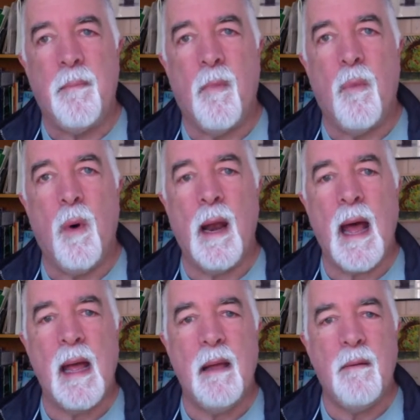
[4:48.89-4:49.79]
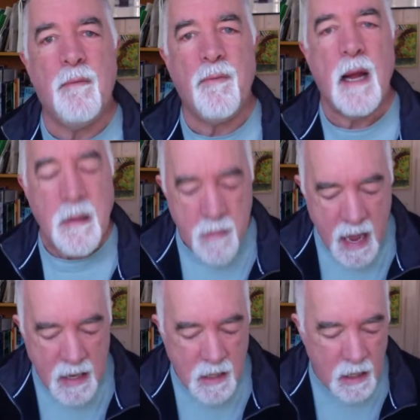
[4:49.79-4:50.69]
What I
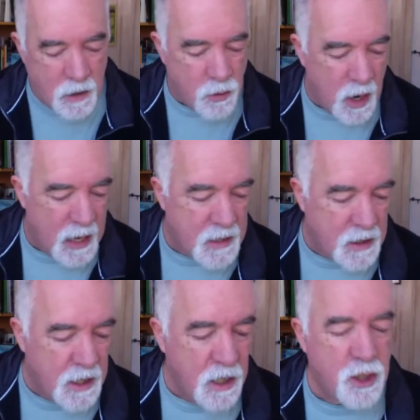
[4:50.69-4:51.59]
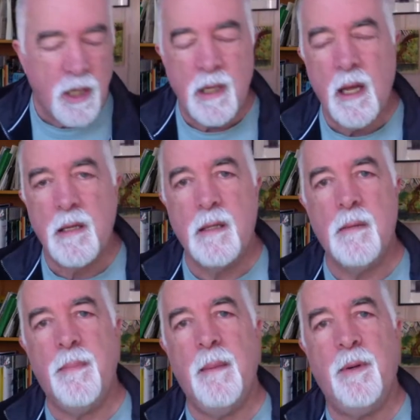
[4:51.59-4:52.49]
recommend and try to teach to
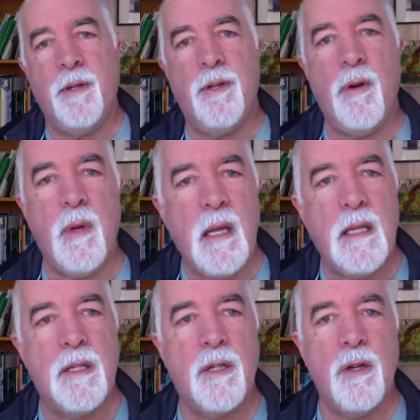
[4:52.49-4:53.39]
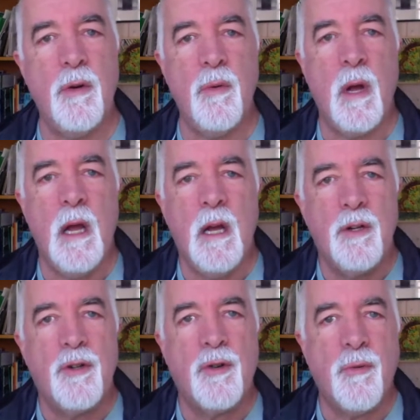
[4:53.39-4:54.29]
people to do is to
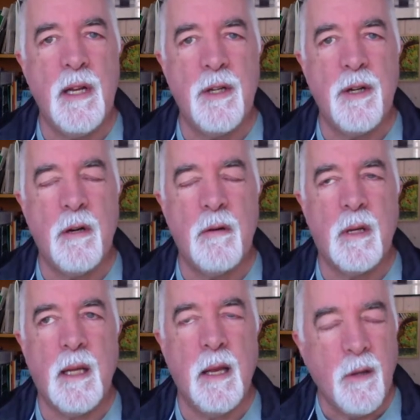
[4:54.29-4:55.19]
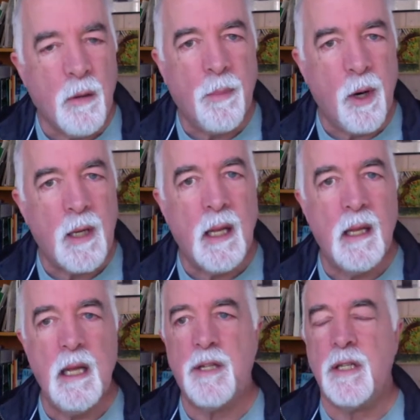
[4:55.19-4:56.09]
treat your Kindle book
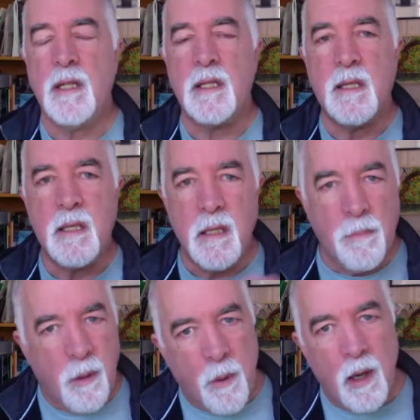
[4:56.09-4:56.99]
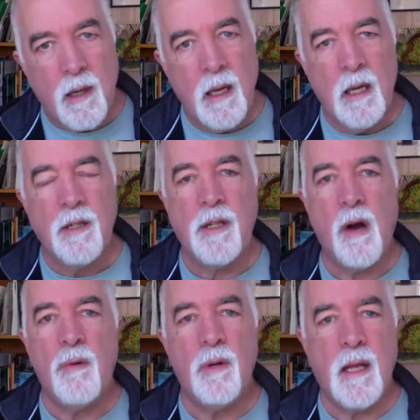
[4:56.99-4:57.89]
as just a simple book.
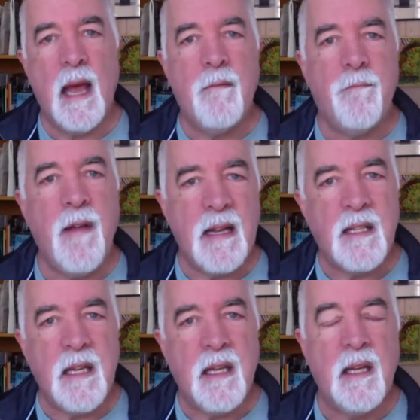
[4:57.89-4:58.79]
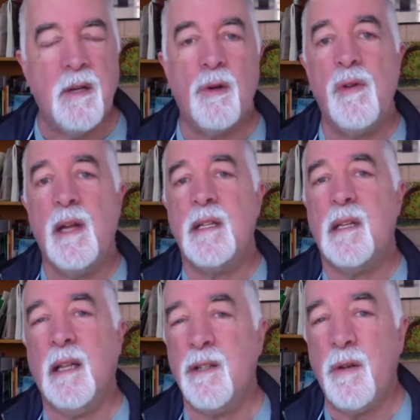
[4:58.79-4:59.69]
don't get fancy, and Kindle Create
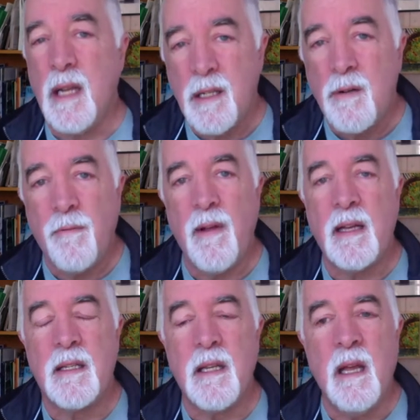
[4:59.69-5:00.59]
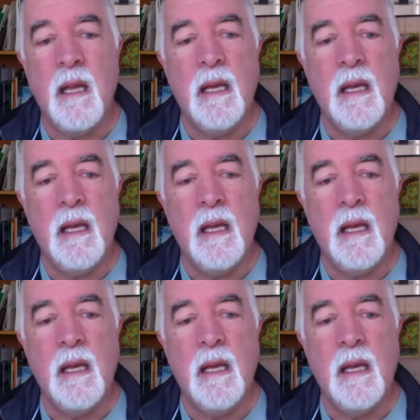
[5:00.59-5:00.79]
doesn't let you get too fancy,